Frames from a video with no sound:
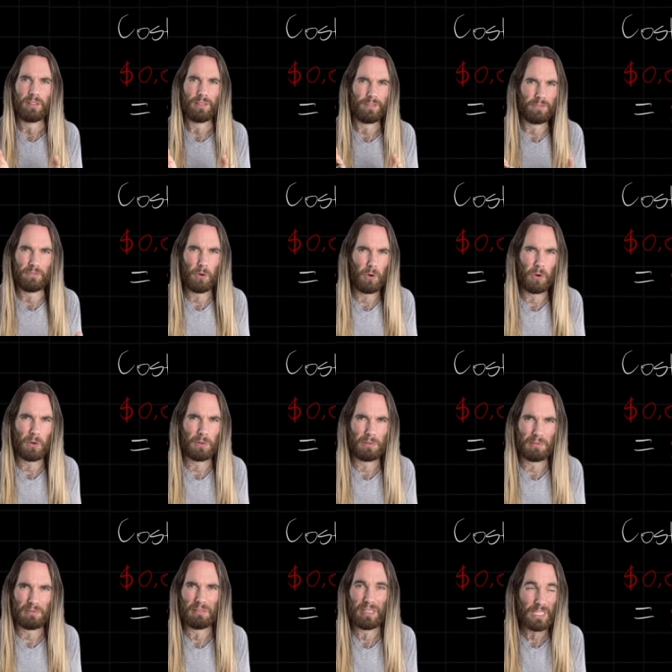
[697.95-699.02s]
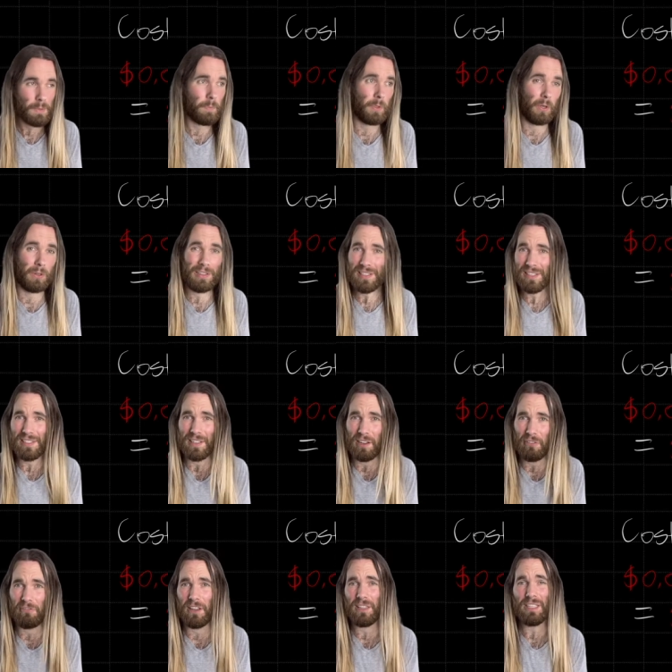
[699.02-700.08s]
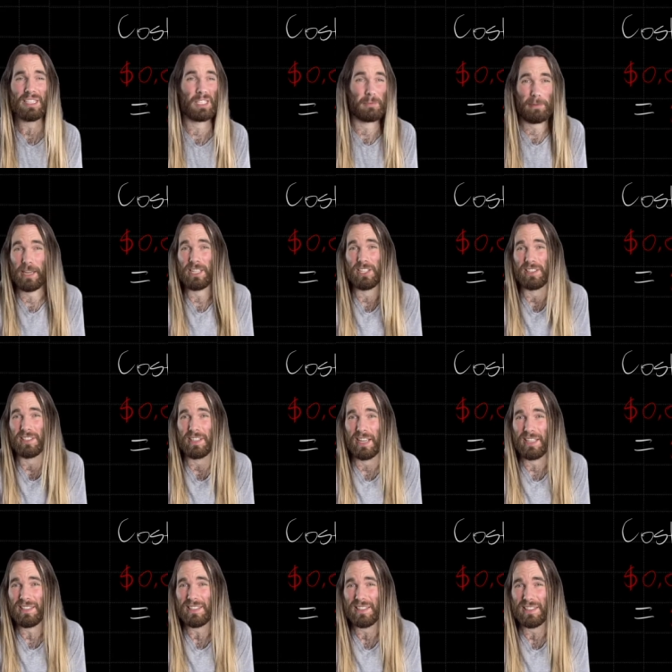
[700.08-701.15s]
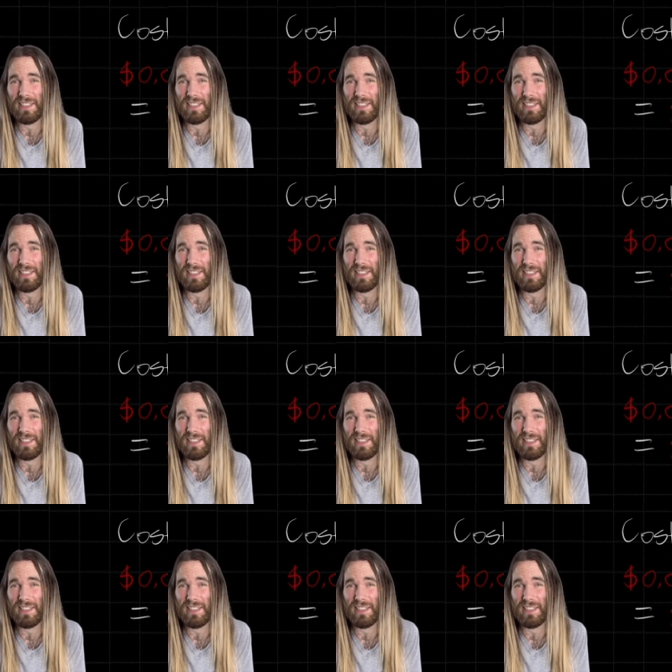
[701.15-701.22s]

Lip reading: for, let's be honest, a fairly spacious tent